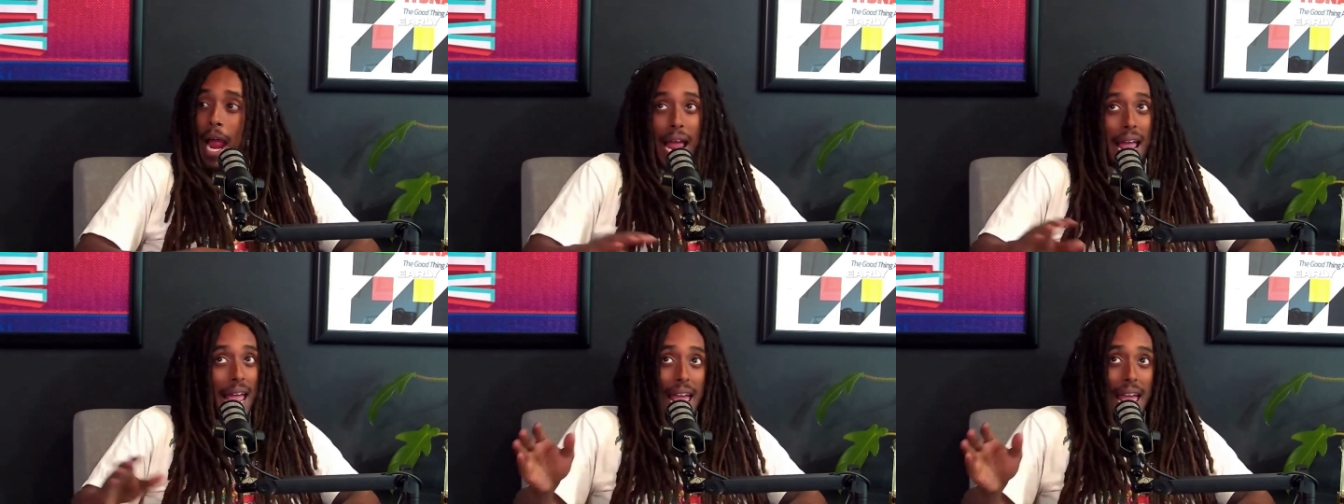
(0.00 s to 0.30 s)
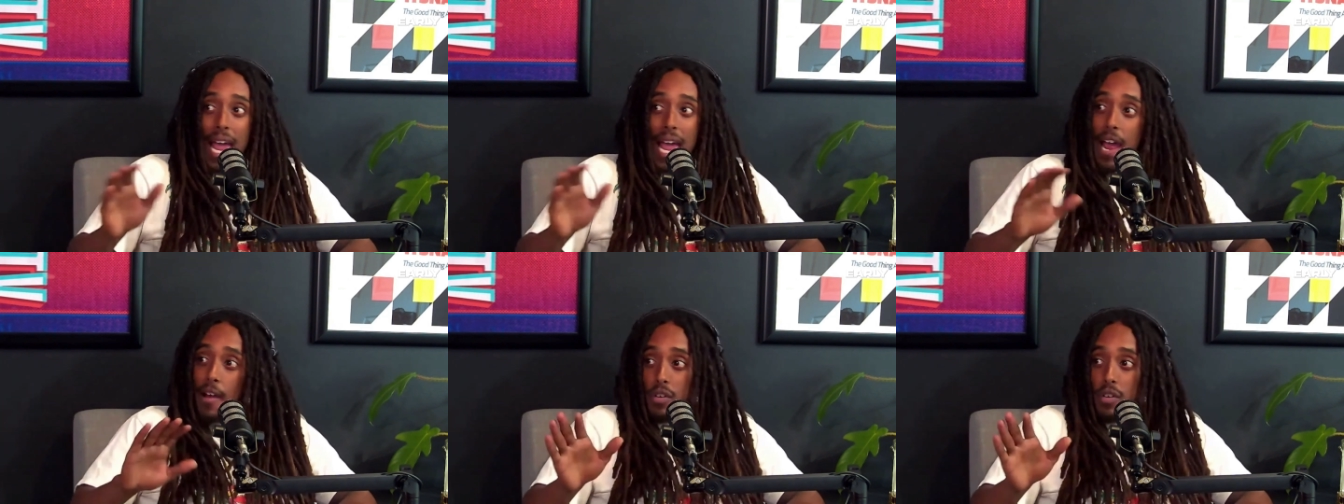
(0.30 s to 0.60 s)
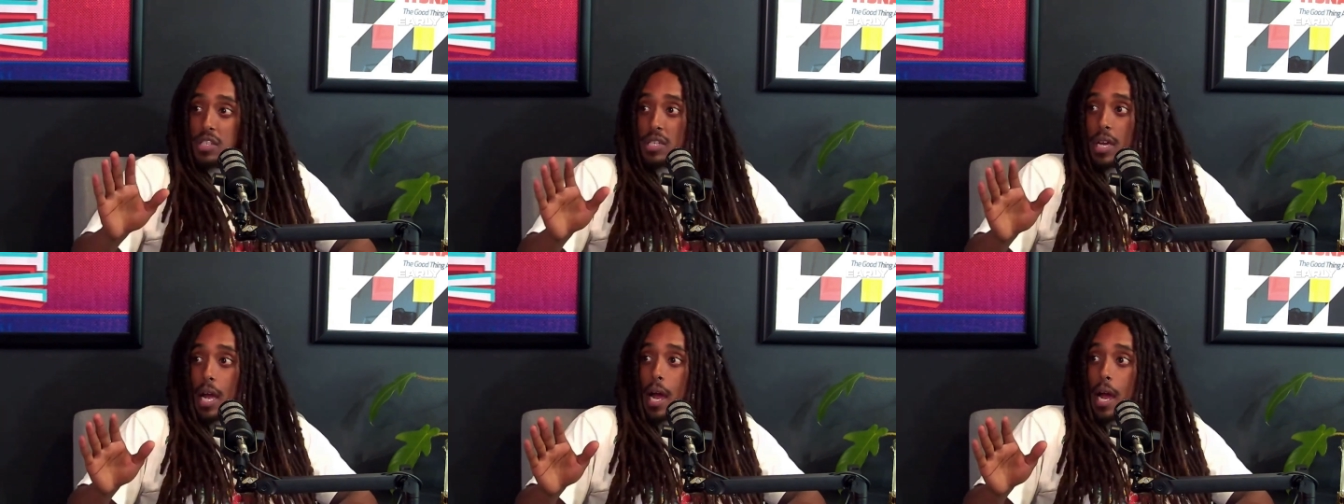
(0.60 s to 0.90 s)
every man.
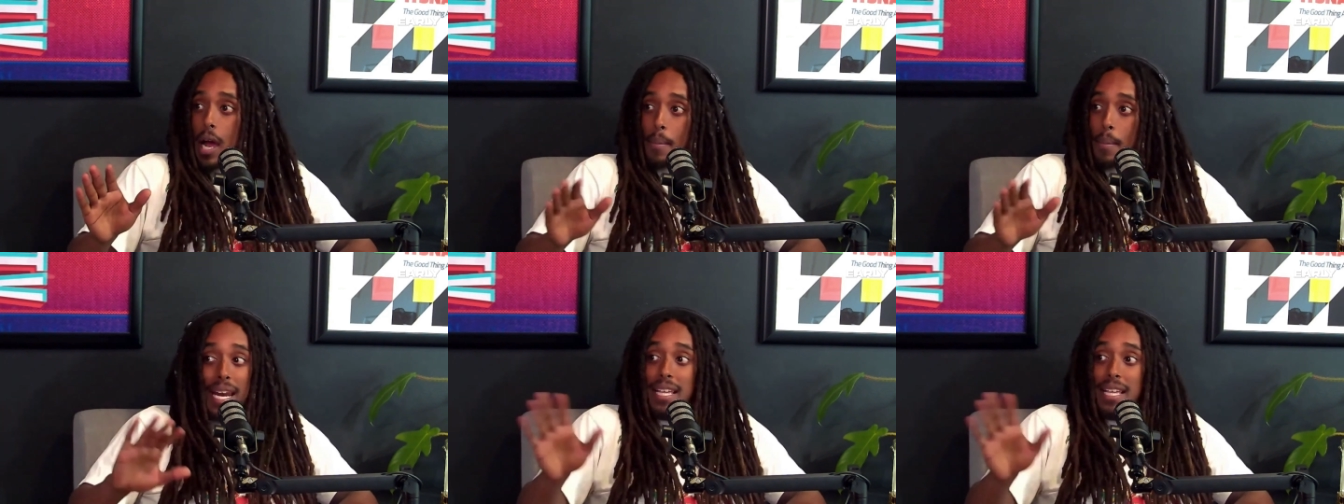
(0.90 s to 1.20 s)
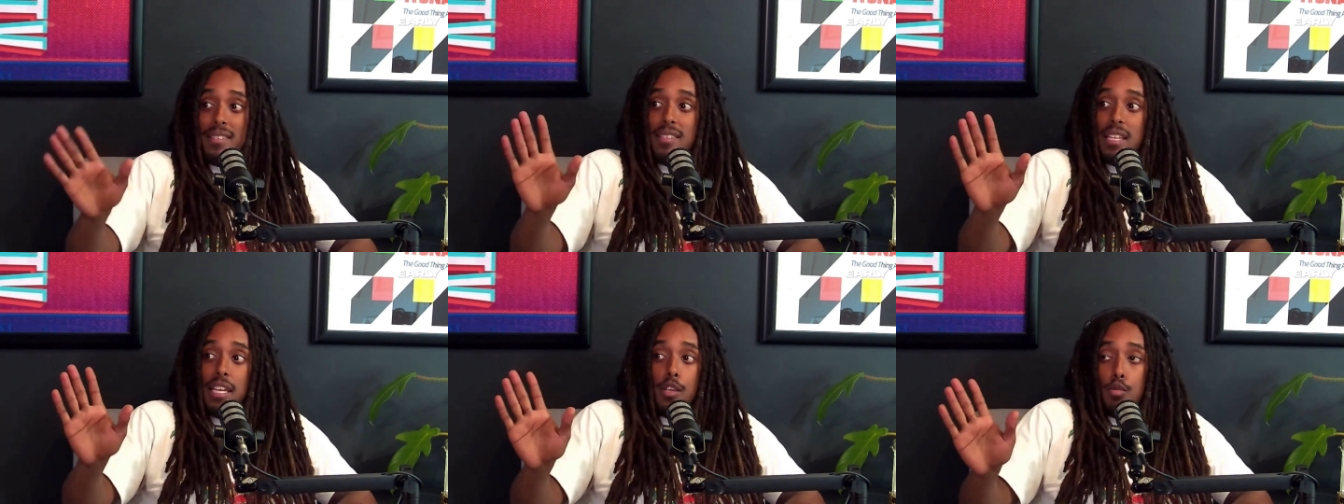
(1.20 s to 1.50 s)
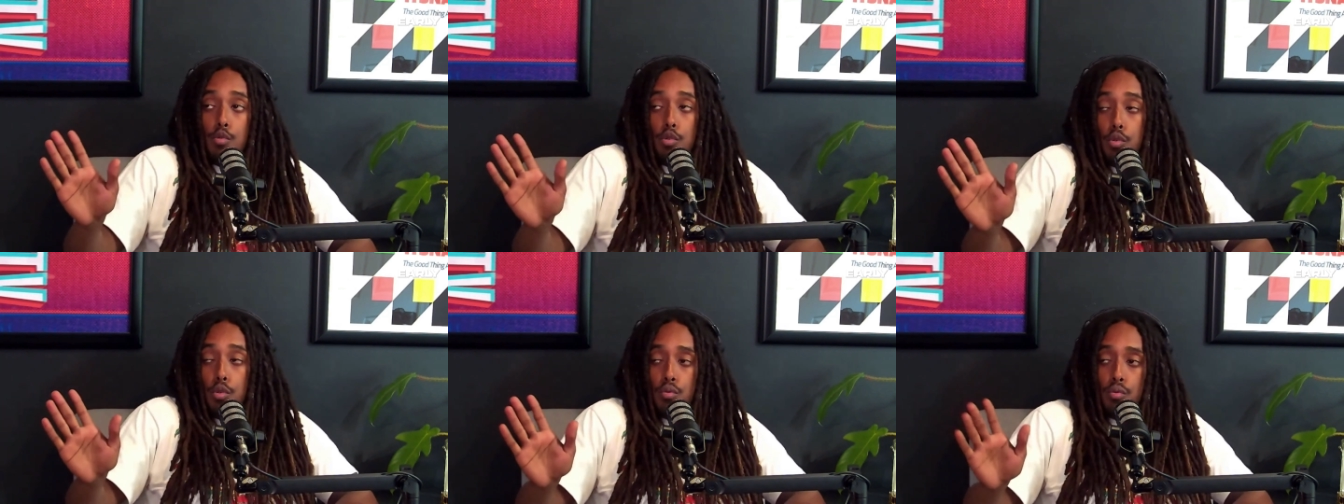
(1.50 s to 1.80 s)
Time, anything you
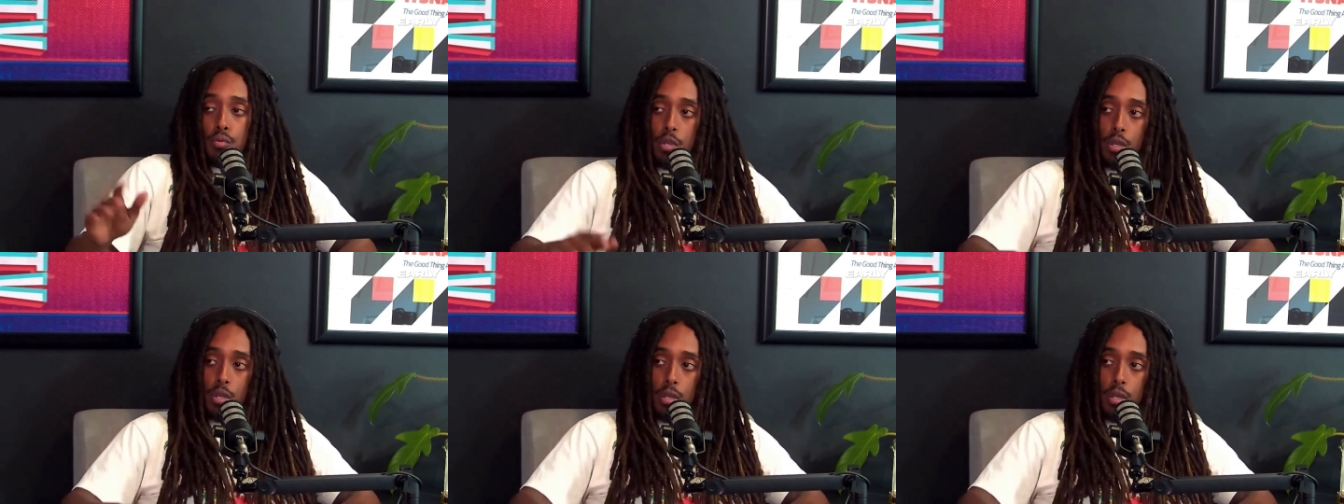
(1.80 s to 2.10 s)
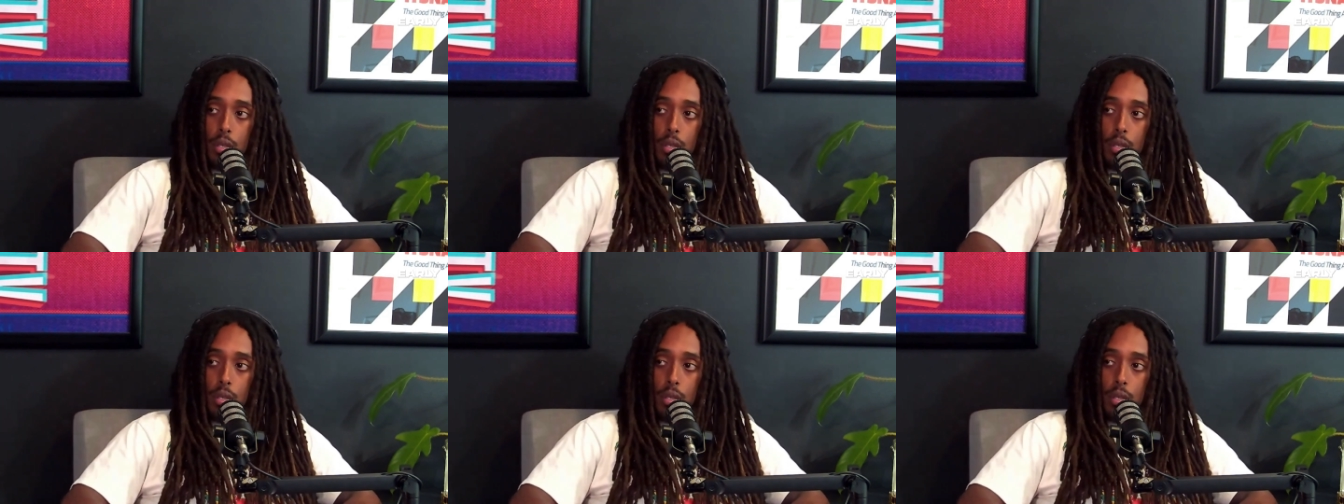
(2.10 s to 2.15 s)
do. Man,